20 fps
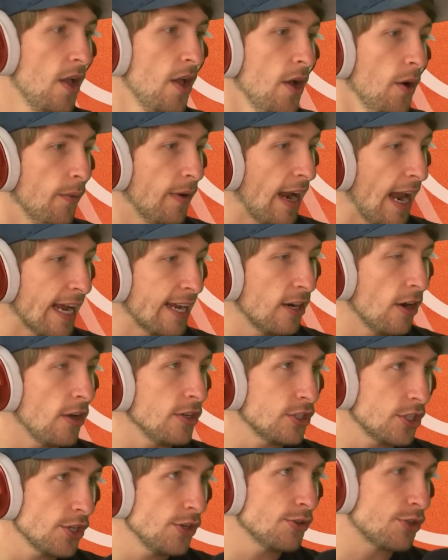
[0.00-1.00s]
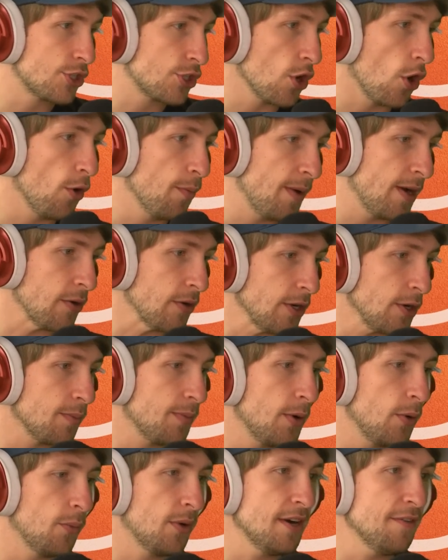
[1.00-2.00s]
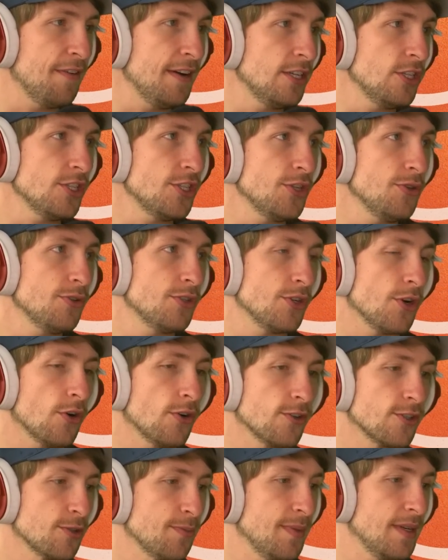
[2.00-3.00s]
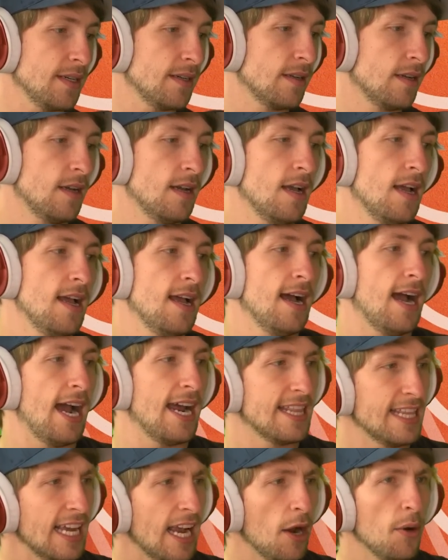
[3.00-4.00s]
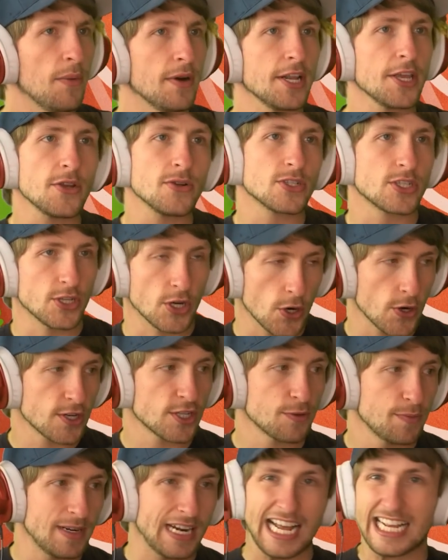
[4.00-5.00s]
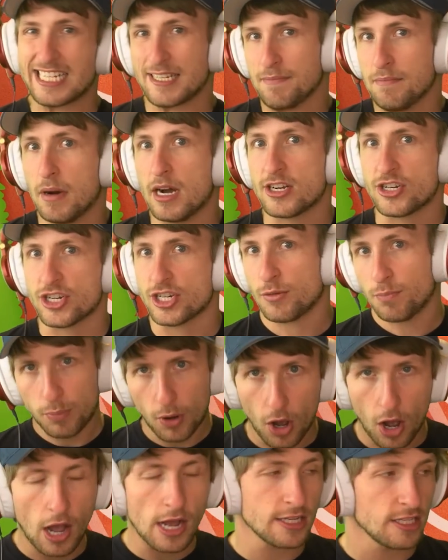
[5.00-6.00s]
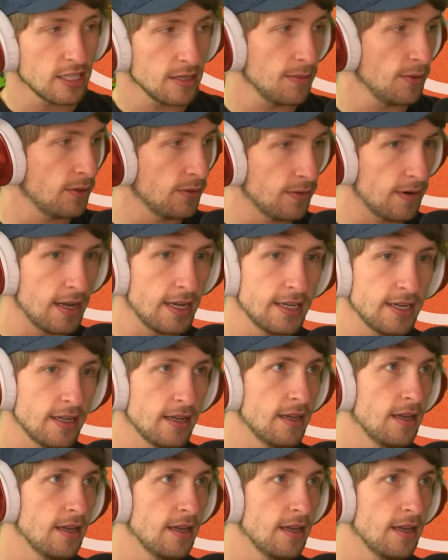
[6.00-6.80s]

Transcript: Wait, I can also use Soul Barrier, but what if I just use Nourishment? I think I want to use Nourishment as much as possible, right?